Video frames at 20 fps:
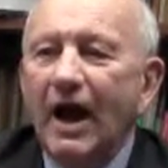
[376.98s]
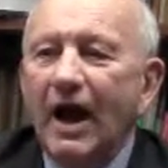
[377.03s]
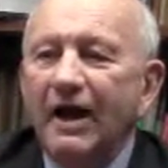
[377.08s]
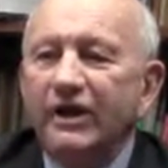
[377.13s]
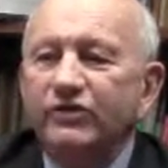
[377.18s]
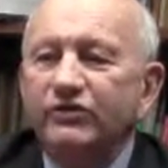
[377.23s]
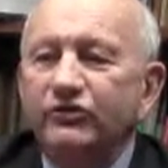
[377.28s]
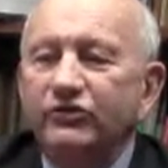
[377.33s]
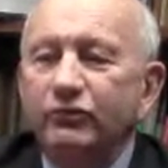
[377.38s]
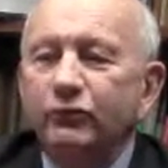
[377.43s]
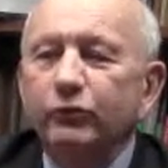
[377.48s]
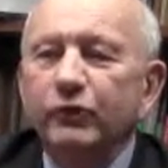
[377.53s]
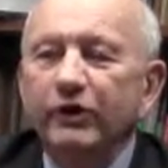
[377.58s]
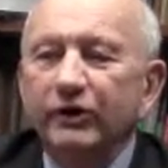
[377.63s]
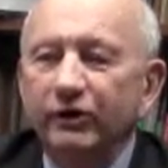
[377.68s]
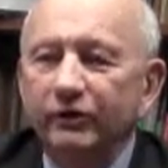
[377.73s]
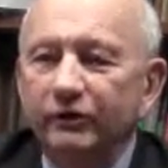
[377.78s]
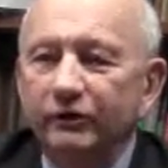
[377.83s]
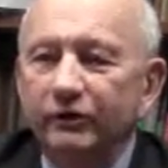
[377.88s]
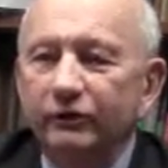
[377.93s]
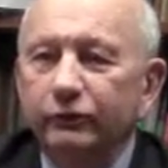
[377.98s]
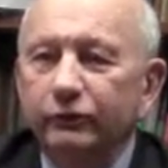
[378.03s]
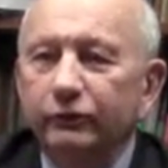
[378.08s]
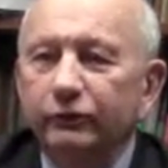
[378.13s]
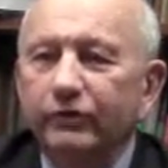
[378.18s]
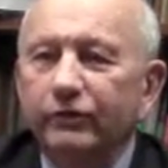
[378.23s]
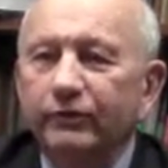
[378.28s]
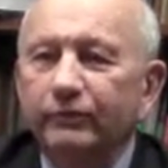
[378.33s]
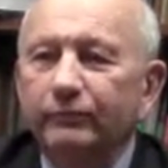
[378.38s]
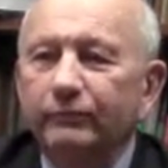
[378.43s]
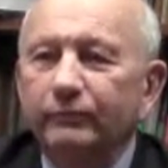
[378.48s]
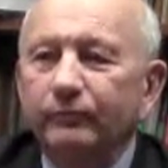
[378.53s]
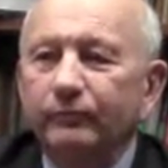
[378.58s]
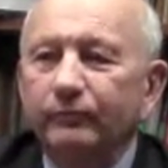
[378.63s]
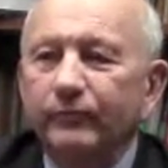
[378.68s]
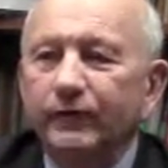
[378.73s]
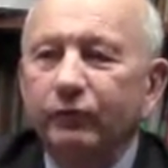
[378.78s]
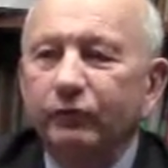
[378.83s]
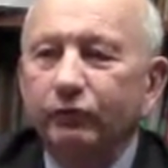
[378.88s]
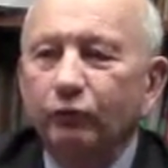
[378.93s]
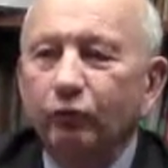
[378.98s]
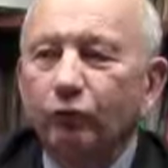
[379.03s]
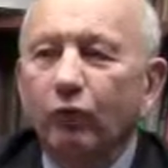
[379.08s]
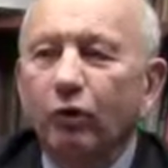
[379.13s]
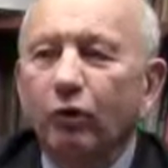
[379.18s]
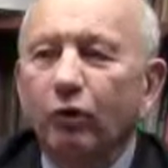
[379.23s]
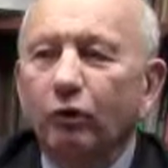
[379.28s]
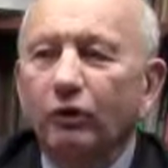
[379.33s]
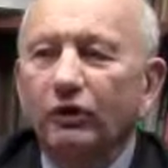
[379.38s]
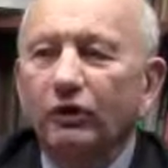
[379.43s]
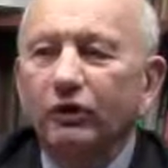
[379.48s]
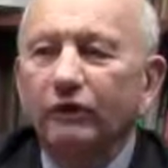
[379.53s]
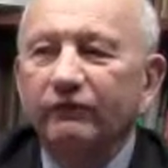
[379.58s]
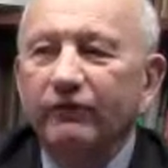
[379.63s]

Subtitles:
I do include the role